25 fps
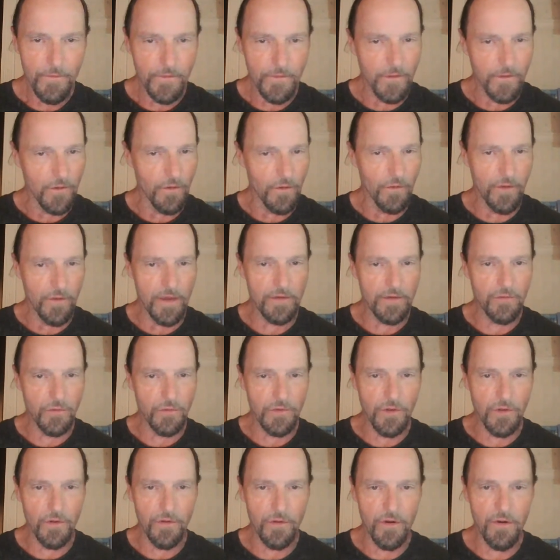That's what
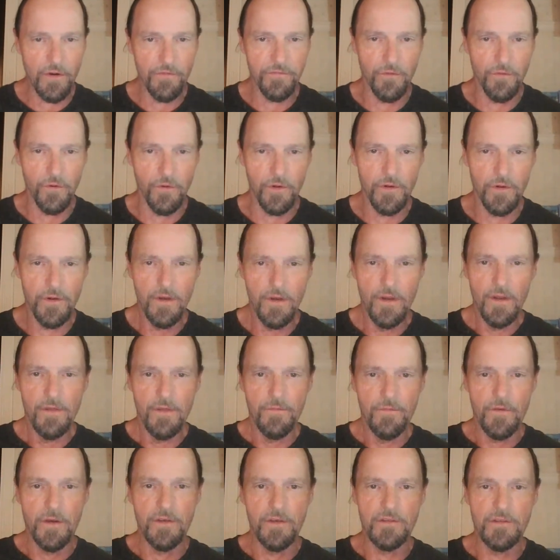they're there for.
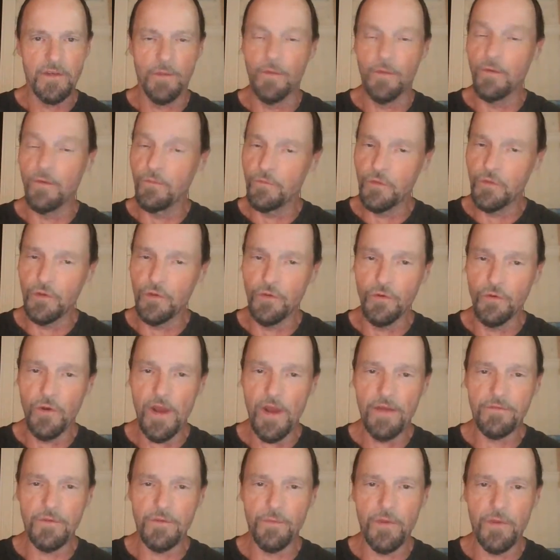Some of them you do
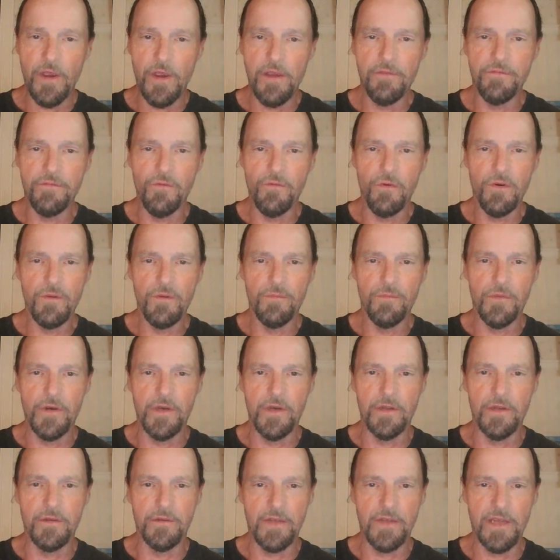have to pay for,
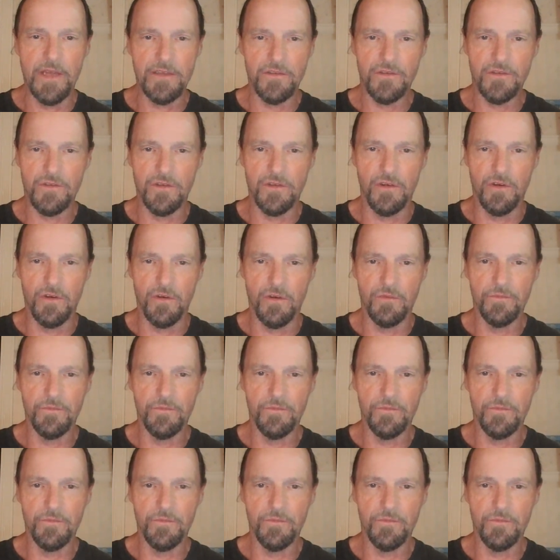but that's it